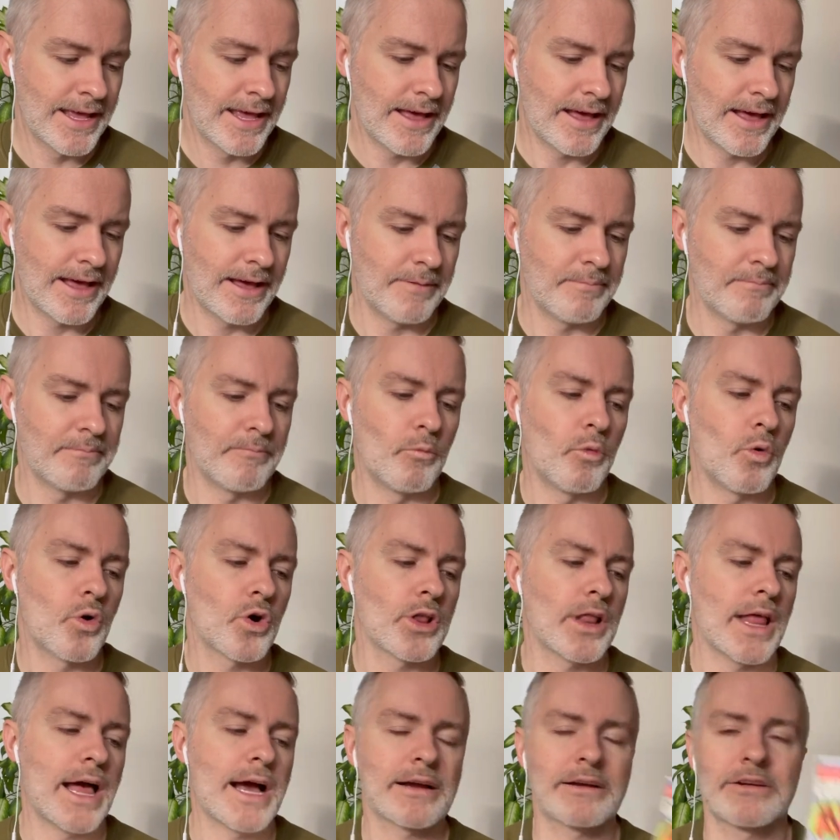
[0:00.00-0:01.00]

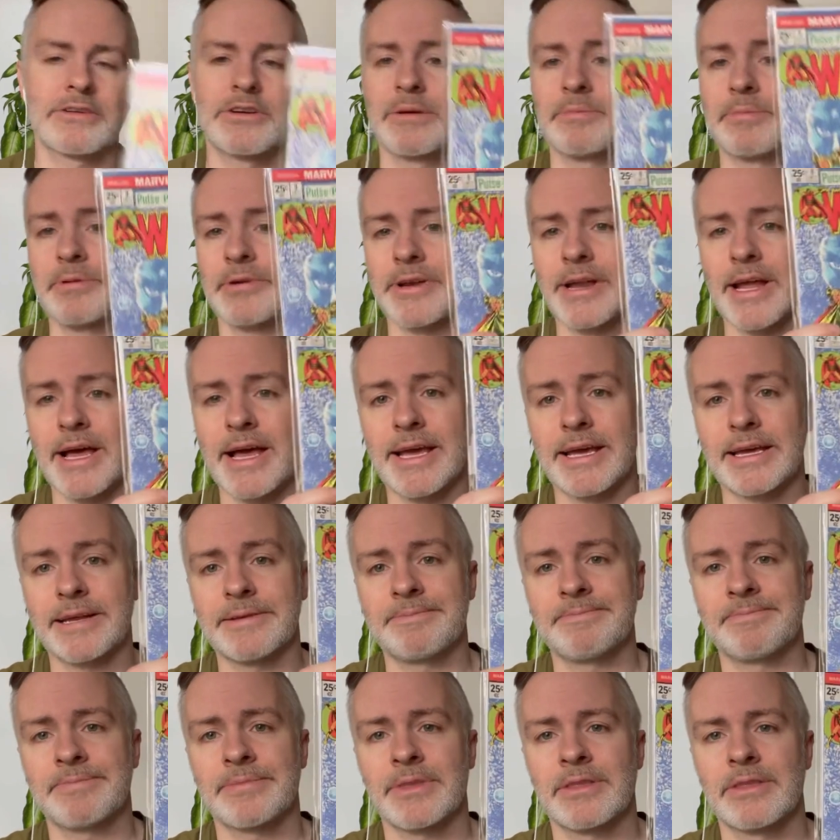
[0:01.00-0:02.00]
Warlock number
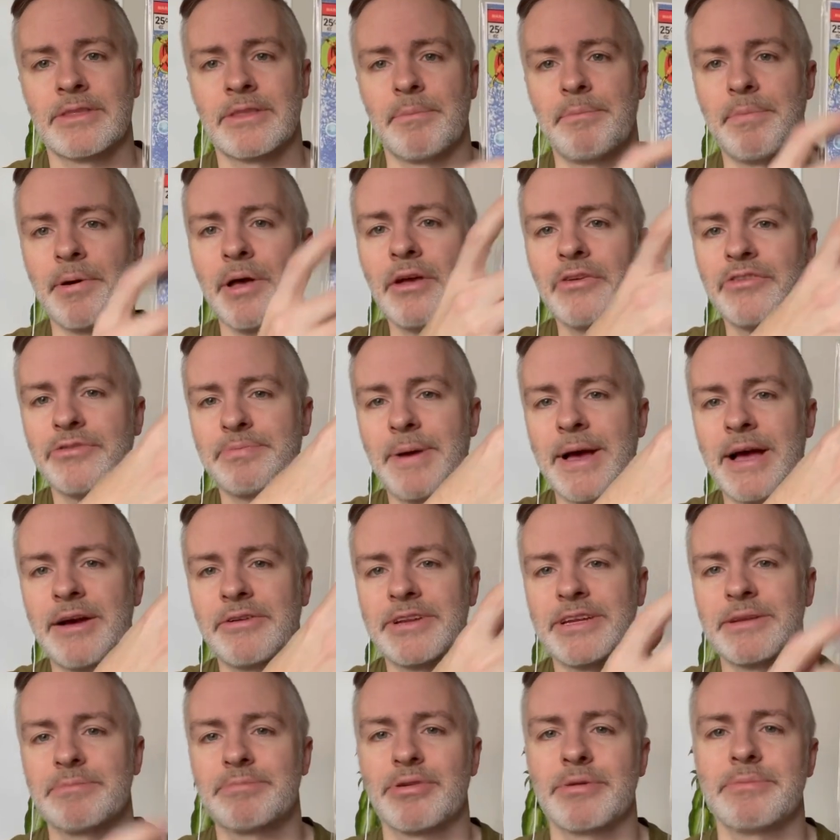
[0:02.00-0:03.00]
9. The Pulse
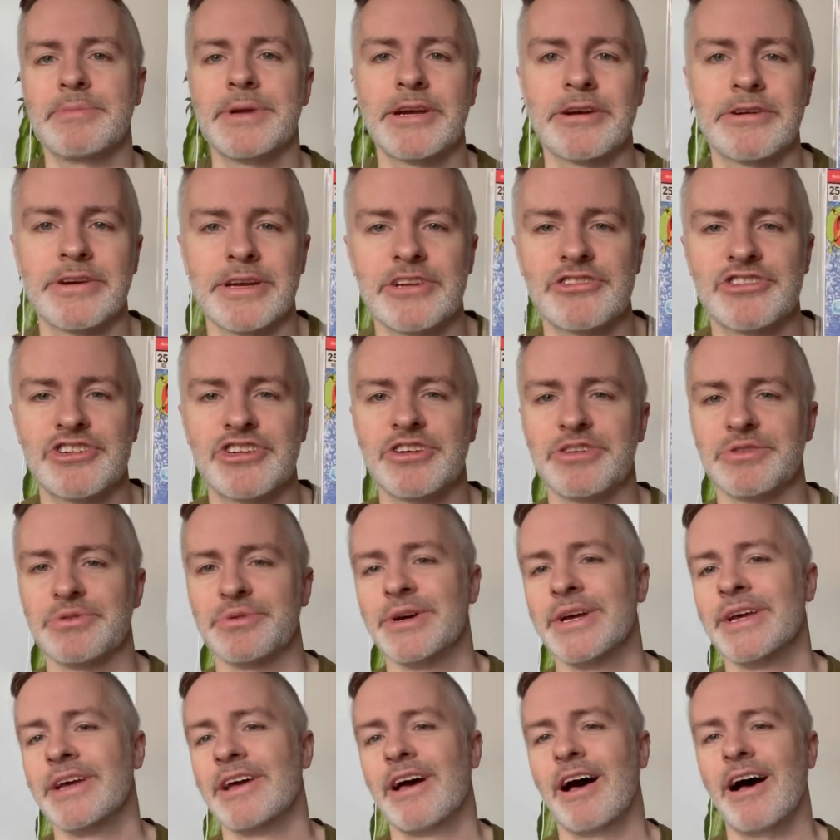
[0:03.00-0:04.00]
Pounding premiere issue,
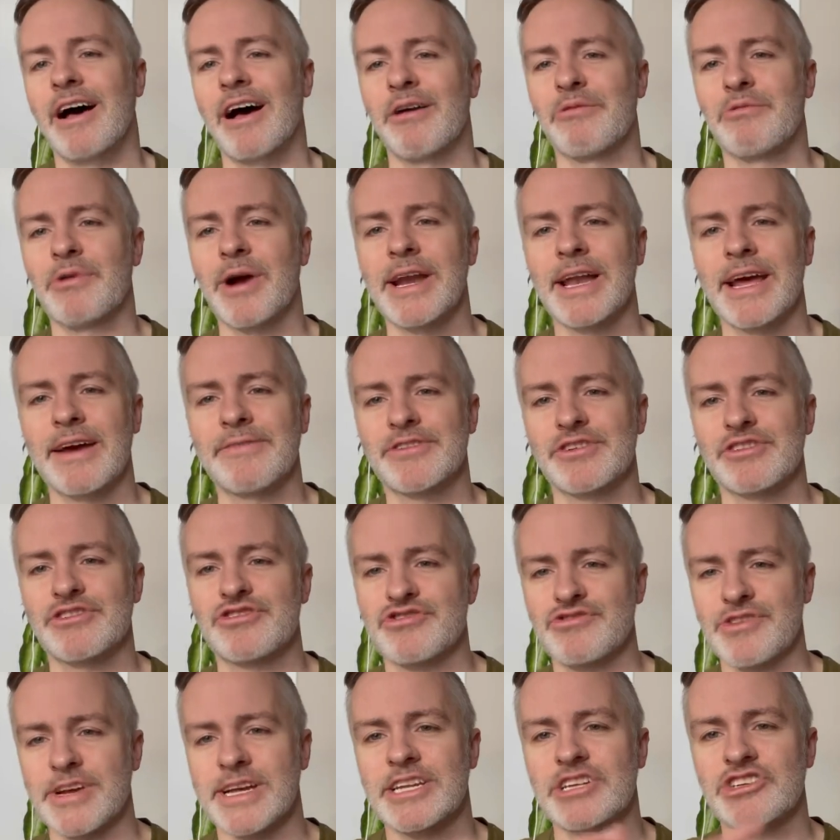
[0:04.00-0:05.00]
right after
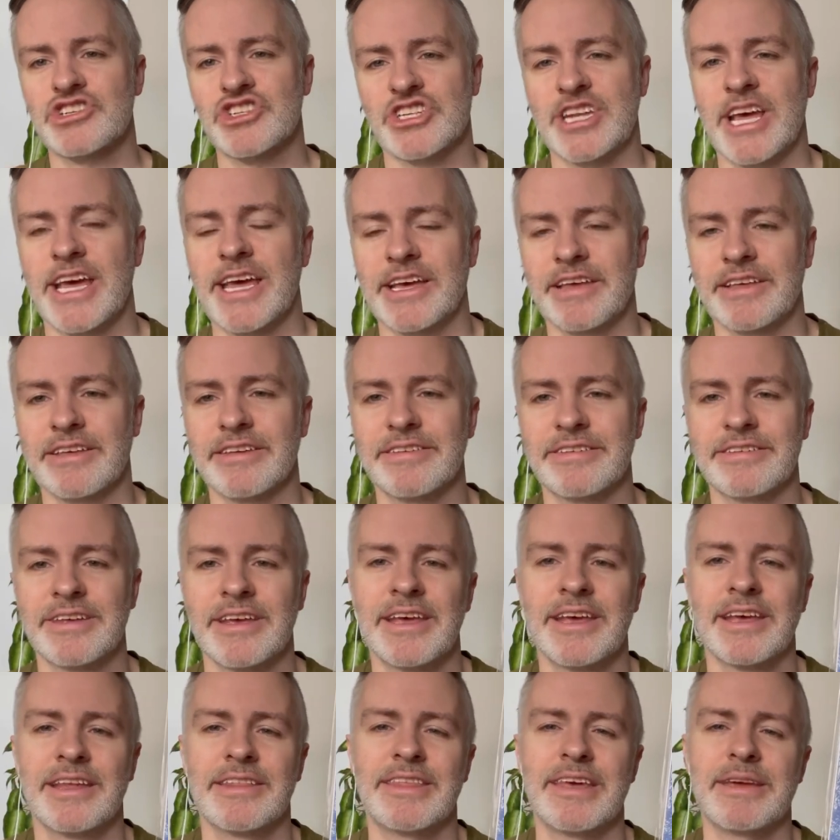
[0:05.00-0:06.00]
Strange Tales.
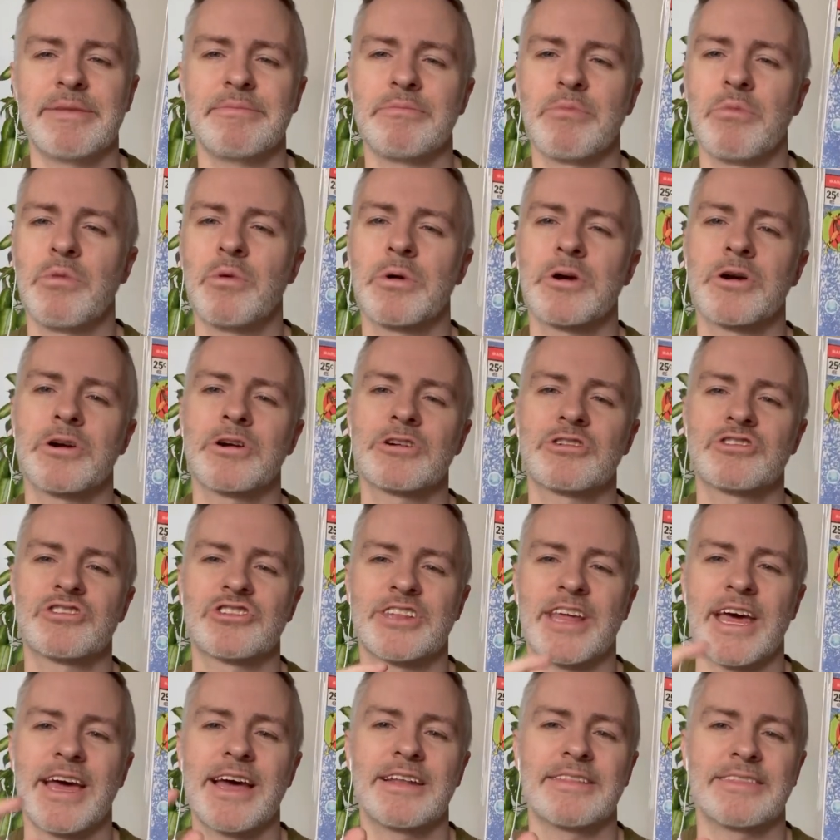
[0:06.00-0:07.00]
They merged
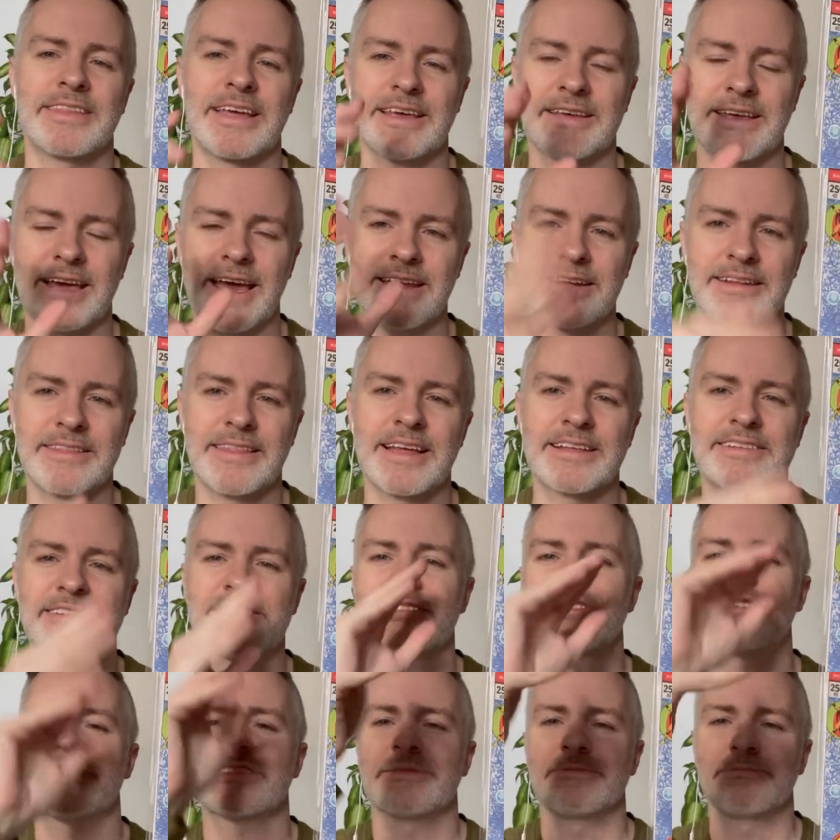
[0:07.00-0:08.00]
that, they ended that
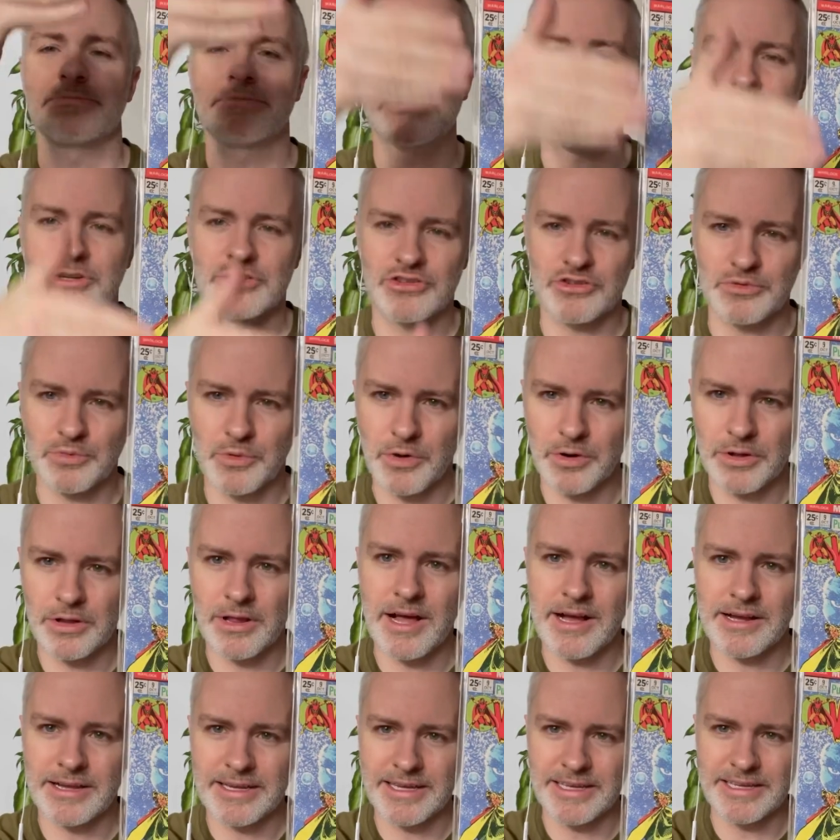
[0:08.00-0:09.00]
series and merged
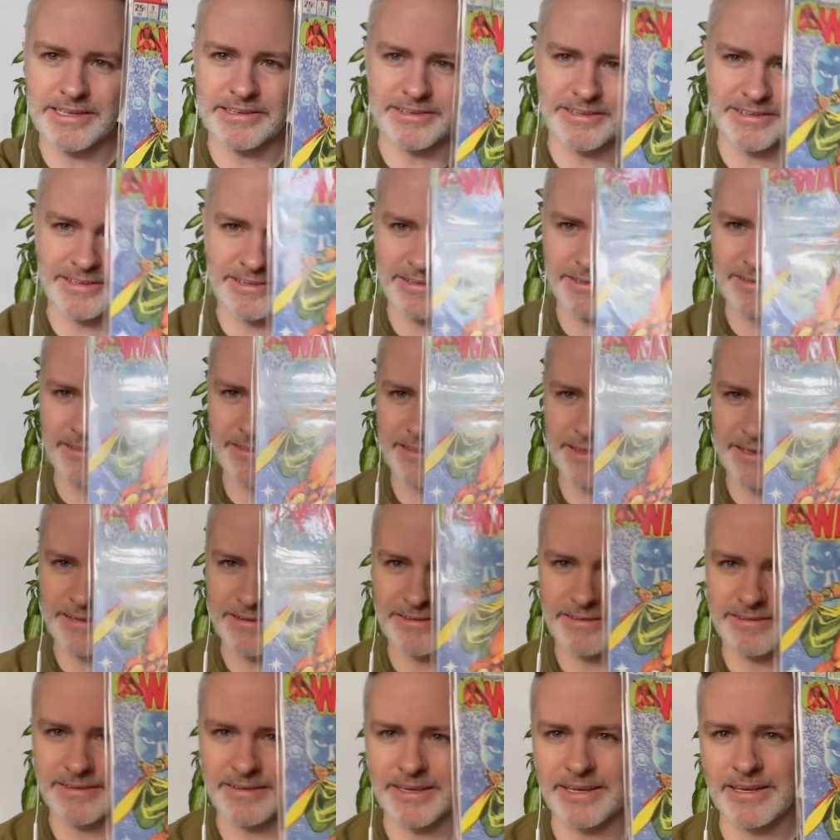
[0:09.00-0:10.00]
Warlock into
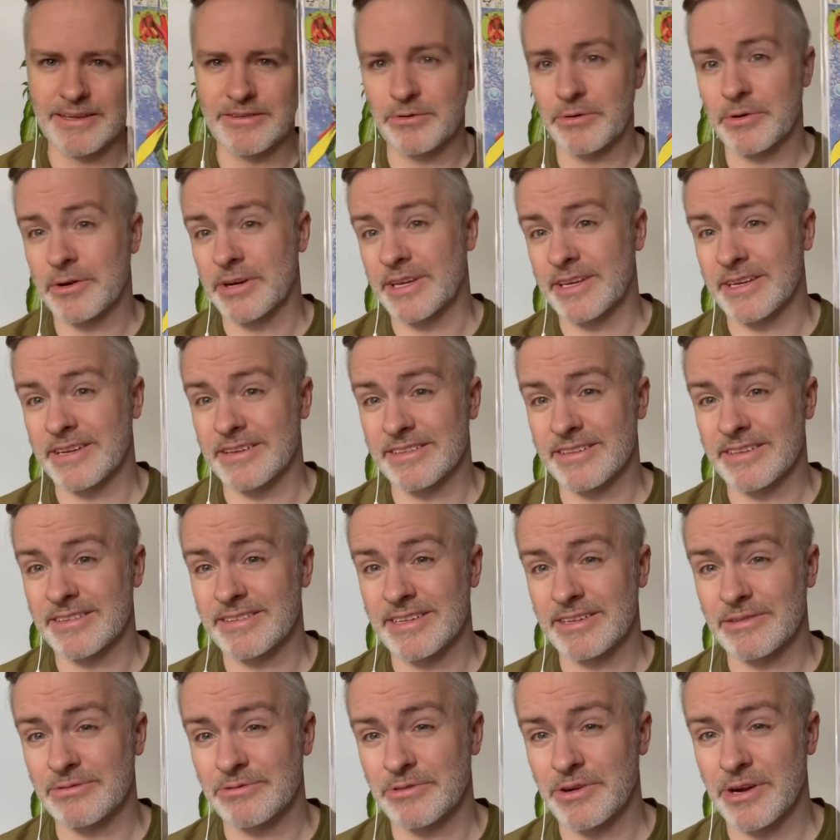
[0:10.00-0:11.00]
this, his already
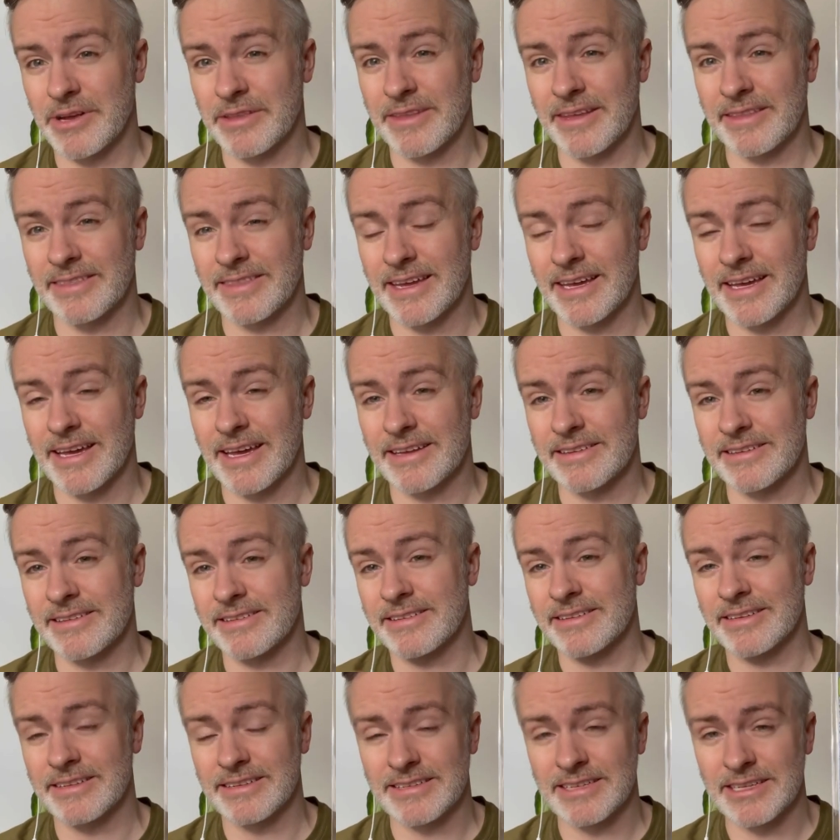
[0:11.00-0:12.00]
existing run that they had
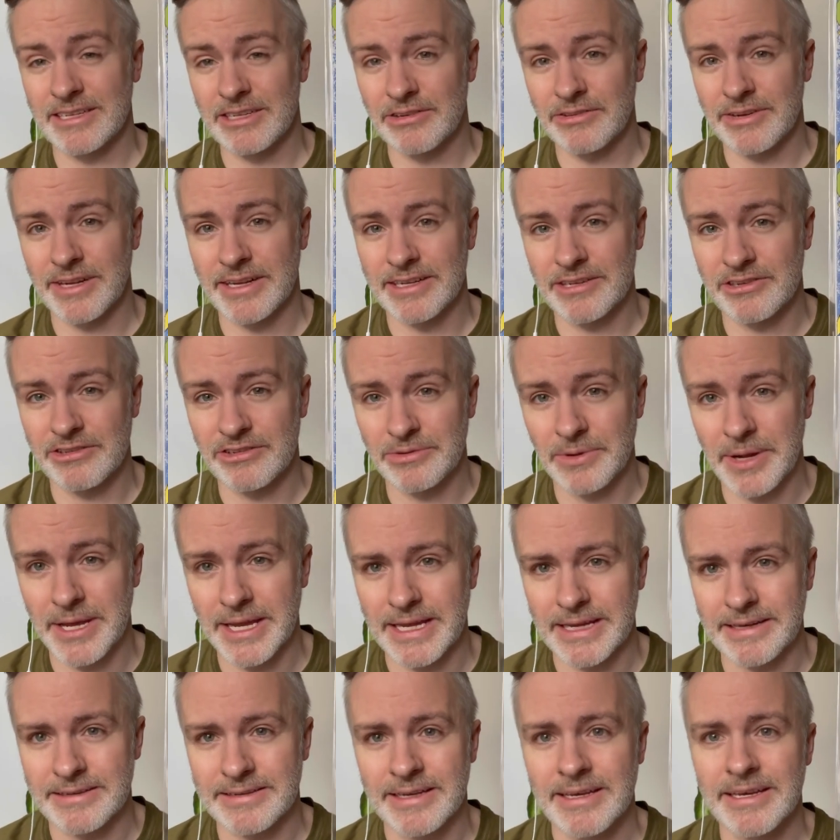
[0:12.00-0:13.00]
discontinued at issue
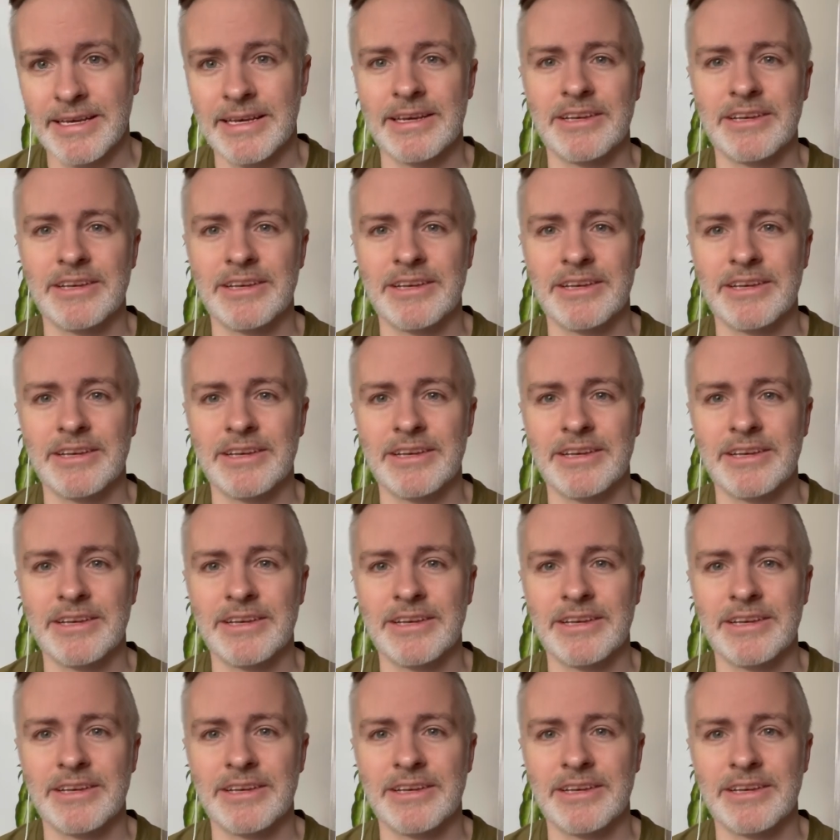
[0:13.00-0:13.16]
8.